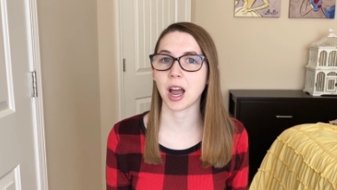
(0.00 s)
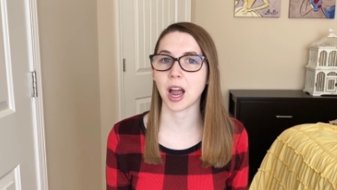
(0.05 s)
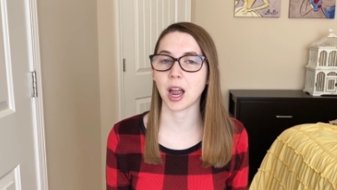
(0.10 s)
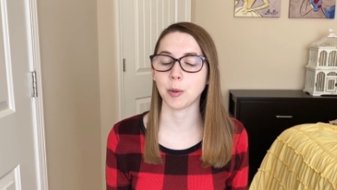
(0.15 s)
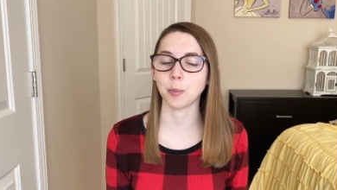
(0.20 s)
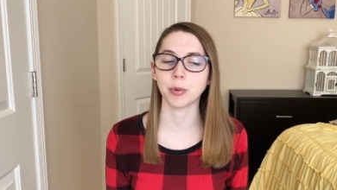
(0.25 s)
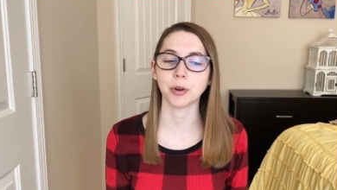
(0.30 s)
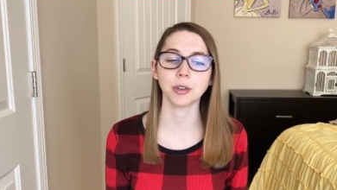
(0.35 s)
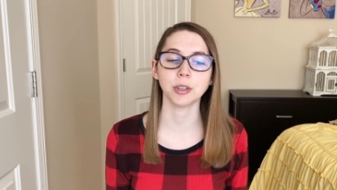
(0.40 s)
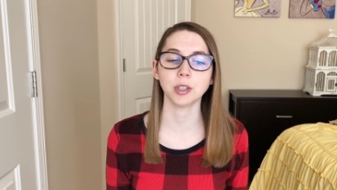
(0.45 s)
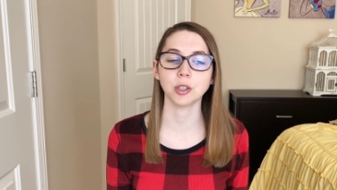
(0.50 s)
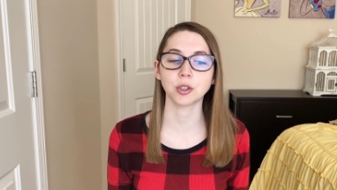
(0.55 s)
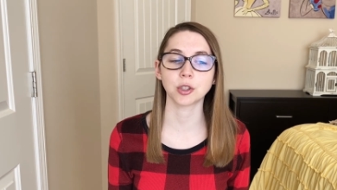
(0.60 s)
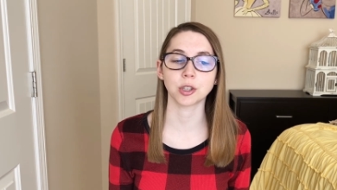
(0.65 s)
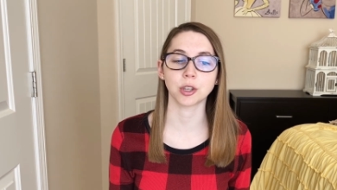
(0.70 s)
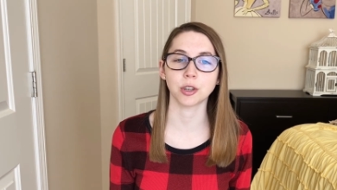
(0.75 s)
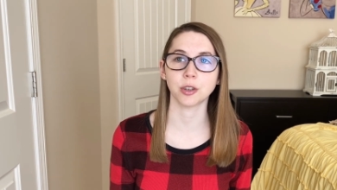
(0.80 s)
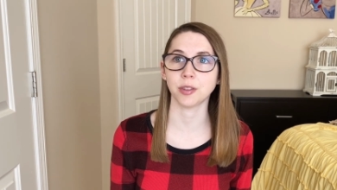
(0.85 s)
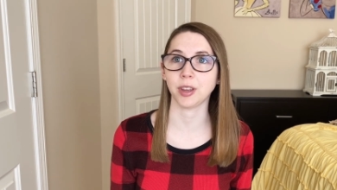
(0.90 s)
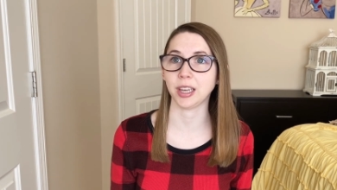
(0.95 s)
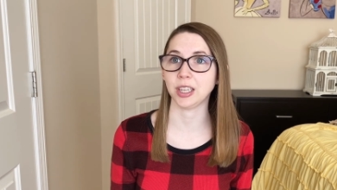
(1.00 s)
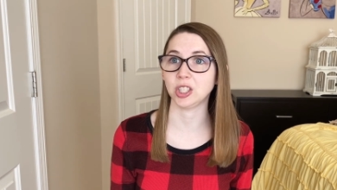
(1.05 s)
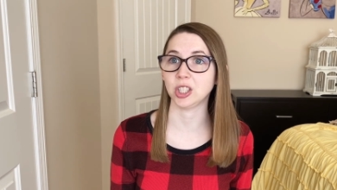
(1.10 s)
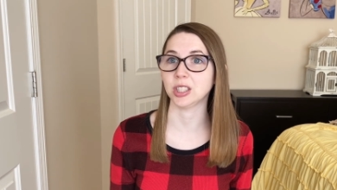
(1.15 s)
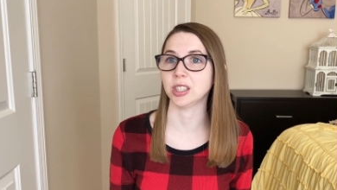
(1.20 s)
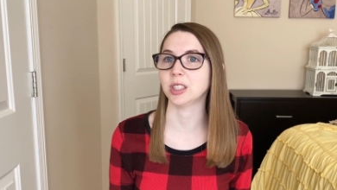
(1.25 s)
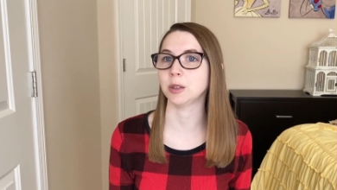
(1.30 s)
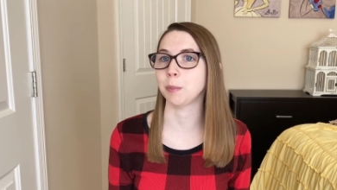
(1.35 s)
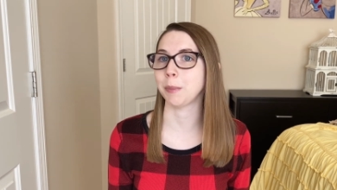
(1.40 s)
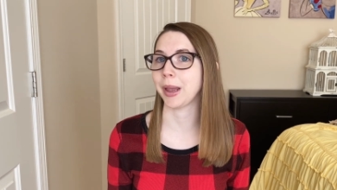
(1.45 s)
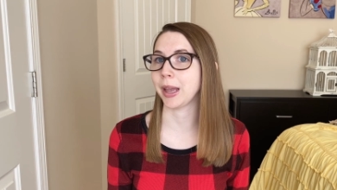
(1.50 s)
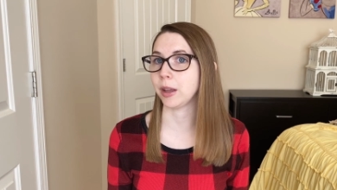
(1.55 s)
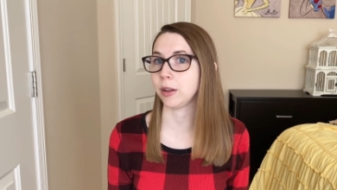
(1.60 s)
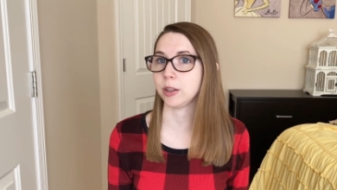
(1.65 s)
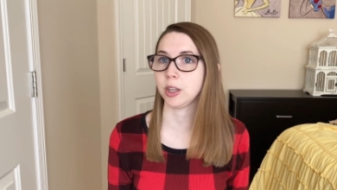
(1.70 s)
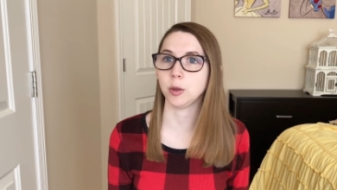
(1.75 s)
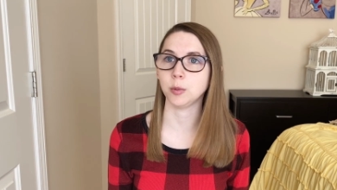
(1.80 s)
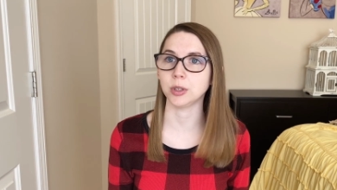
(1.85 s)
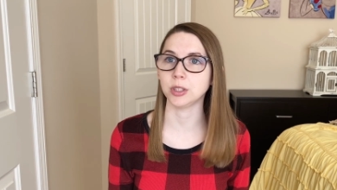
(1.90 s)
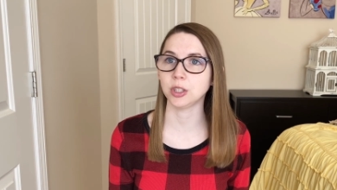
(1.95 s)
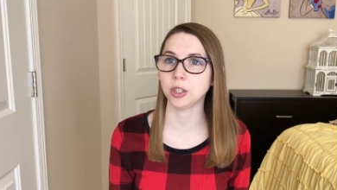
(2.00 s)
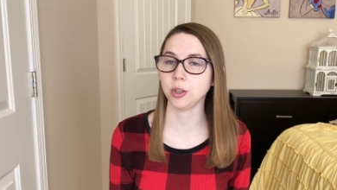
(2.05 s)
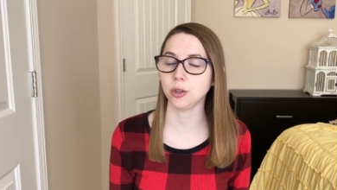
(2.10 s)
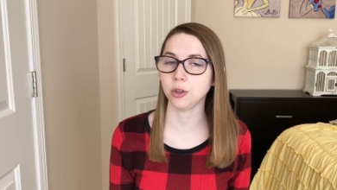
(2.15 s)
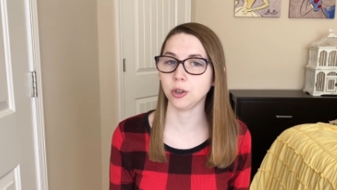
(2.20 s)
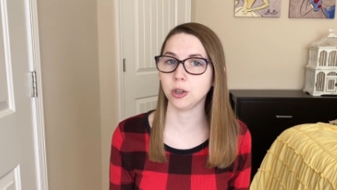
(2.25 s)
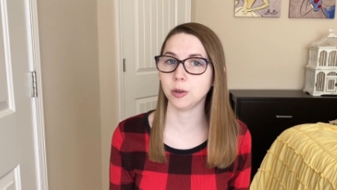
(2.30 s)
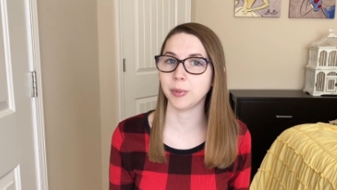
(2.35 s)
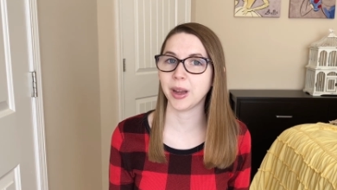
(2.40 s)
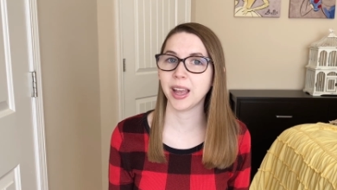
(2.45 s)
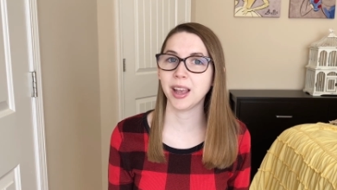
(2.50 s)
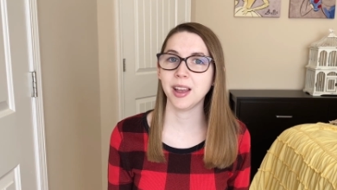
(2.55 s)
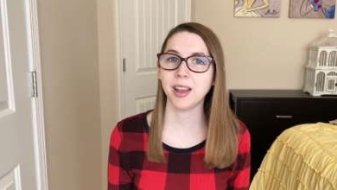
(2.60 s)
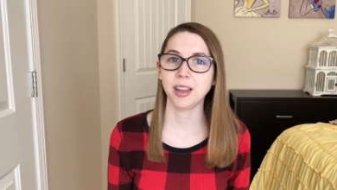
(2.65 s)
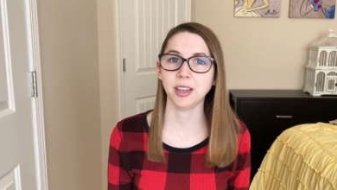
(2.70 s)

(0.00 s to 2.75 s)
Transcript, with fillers: I'm pretty sure they just mail you a tube,